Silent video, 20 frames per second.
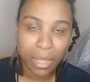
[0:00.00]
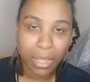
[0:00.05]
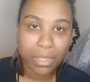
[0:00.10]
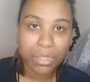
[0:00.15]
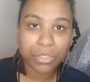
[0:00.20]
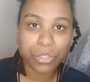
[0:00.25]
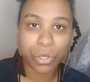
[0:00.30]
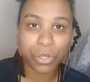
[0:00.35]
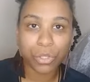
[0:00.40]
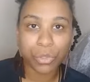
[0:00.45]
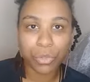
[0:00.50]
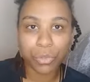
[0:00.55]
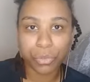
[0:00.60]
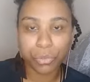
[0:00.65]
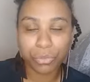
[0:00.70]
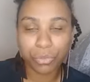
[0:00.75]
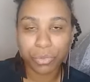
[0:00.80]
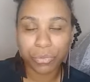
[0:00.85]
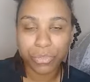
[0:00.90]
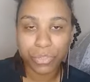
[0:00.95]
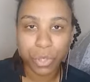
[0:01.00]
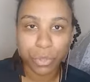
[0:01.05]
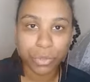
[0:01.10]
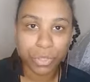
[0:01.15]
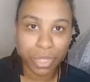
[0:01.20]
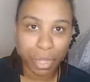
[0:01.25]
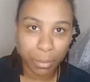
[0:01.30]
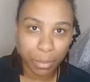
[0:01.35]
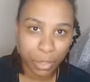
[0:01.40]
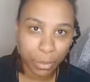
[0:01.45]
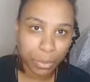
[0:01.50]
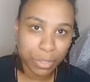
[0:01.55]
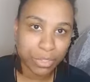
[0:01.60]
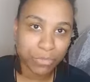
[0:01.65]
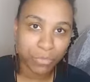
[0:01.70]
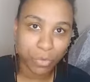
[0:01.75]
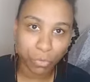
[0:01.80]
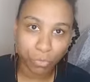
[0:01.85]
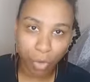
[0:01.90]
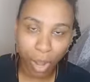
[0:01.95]
So you can, so W is
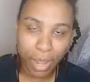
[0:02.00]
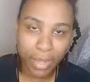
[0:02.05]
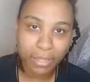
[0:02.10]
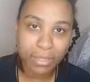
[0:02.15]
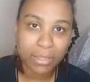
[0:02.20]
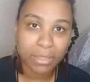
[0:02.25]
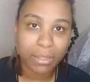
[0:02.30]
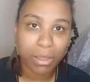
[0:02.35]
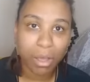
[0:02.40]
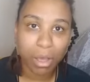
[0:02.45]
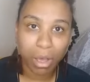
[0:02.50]
for write,